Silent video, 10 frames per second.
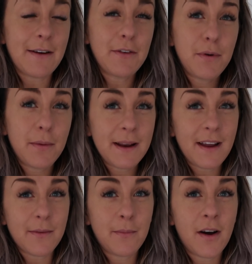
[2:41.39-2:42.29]
That was probably
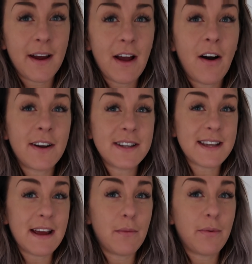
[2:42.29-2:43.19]
like my hardest
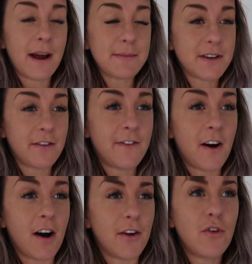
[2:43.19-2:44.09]
day on prep so
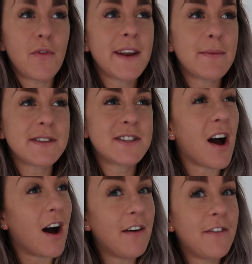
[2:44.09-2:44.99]
far. Not that it was
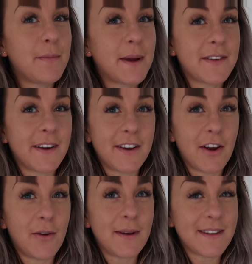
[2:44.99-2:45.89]
tough, because I
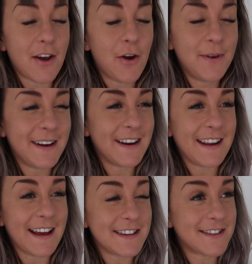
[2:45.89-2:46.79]
know it's only
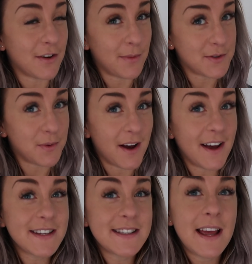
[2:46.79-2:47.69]
gonna get so much
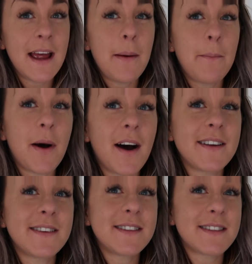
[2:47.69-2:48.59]
worse,
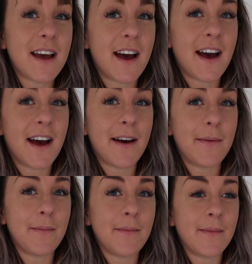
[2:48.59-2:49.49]
but
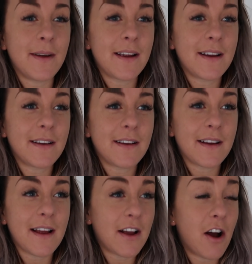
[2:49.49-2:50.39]
um,
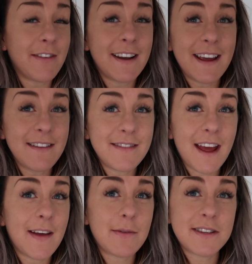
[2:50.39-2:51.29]
currently,
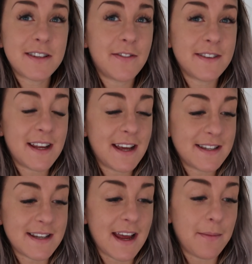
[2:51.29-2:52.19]
yeah, that was the toughest day
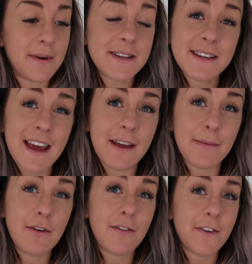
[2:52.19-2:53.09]
yesterday, but it's okay,
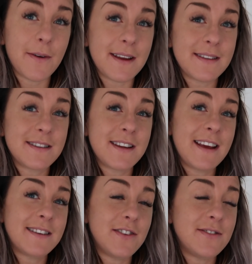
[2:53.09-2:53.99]
we got through it.
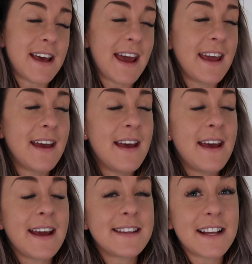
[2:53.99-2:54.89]
Today is a new day.
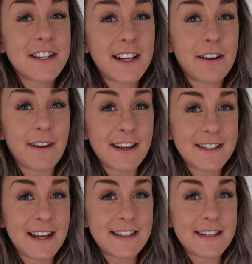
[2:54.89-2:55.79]
It's actually a
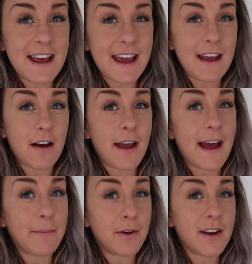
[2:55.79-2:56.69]
rest day today.
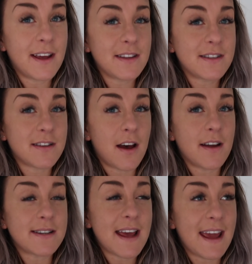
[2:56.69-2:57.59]
I am gonna
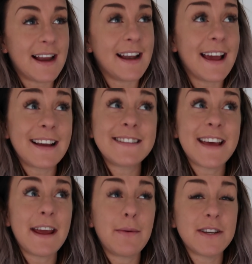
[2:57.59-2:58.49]
insert a leg
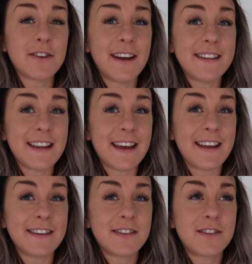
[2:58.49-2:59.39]
day, which I
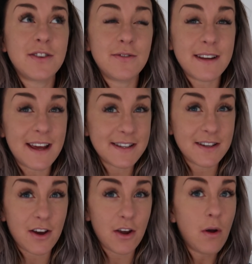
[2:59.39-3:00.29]
did two days
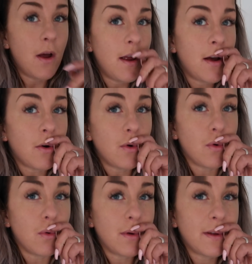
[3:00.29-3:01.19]
ago.
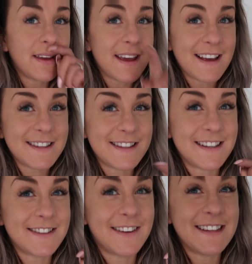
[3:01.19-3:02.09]
Oh, yes, it's an
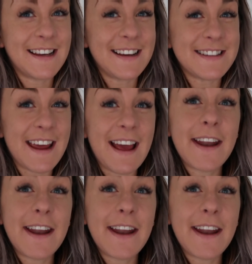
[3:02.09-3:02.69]
exciting leg day.